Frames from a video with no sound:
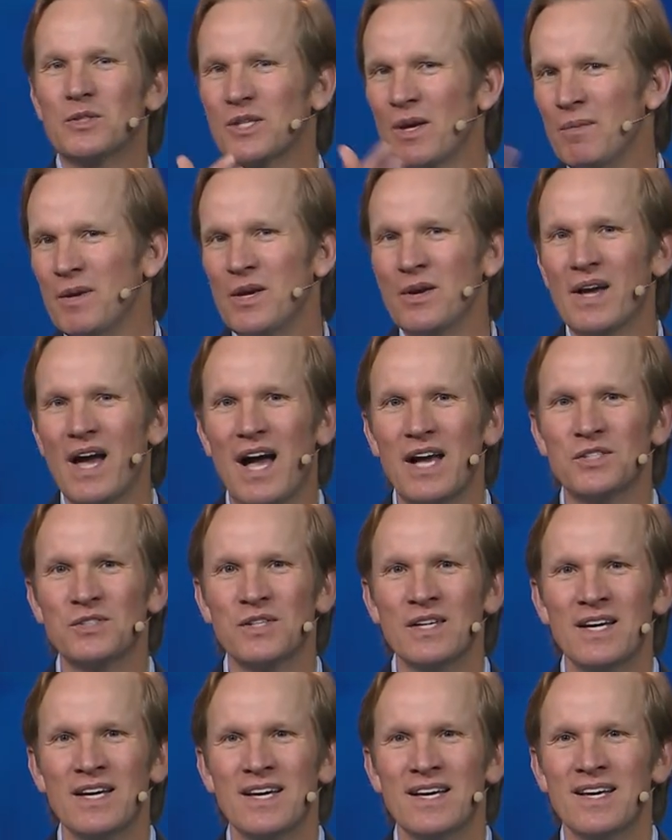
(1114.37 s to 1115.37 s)
Some of you guys
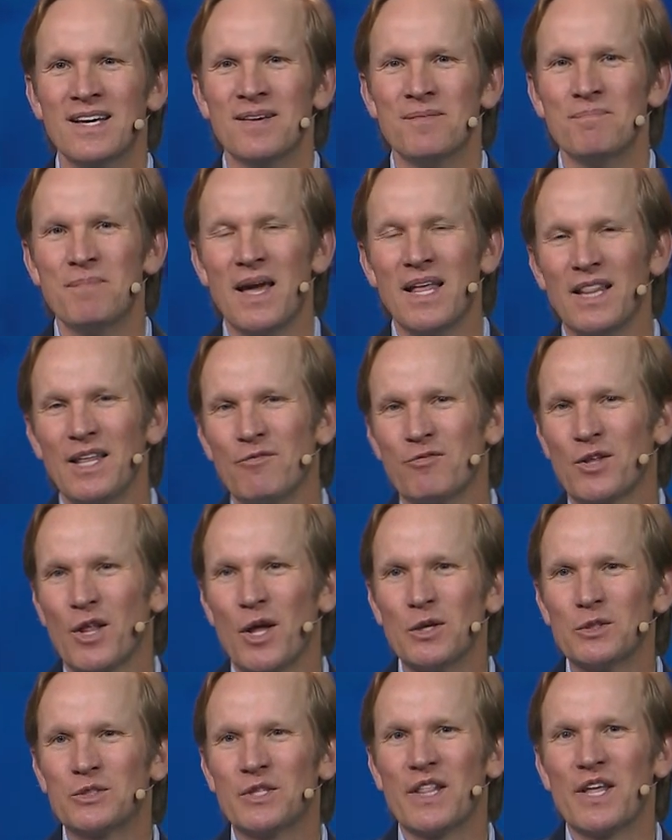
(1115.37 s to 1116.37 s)
may live
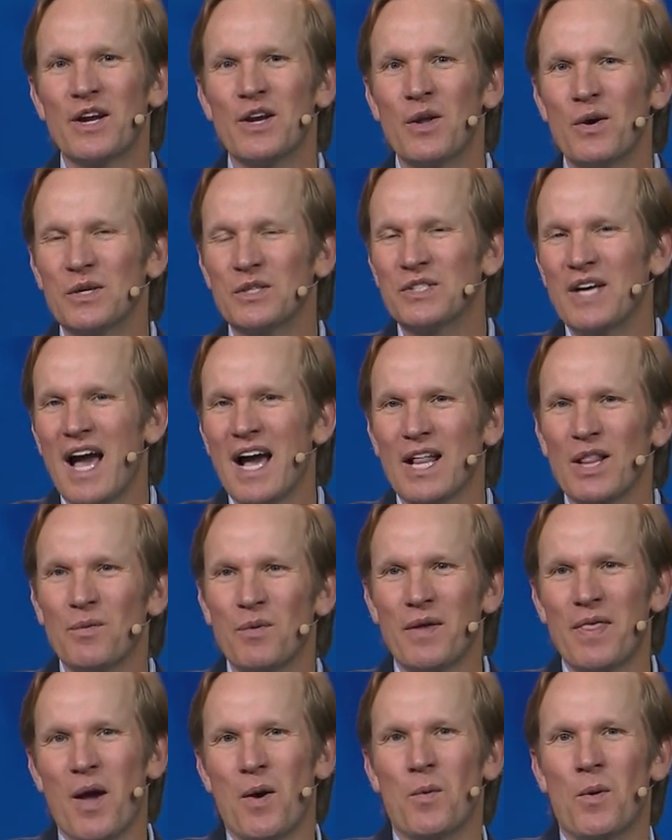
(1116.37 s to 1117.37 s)
close to there, know exactly
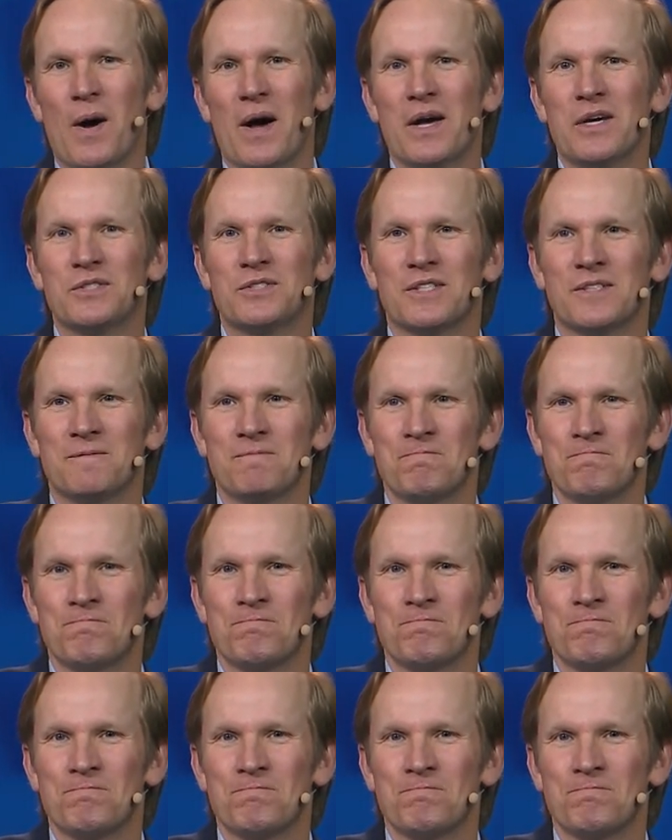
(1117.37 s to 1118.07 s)
where that was. And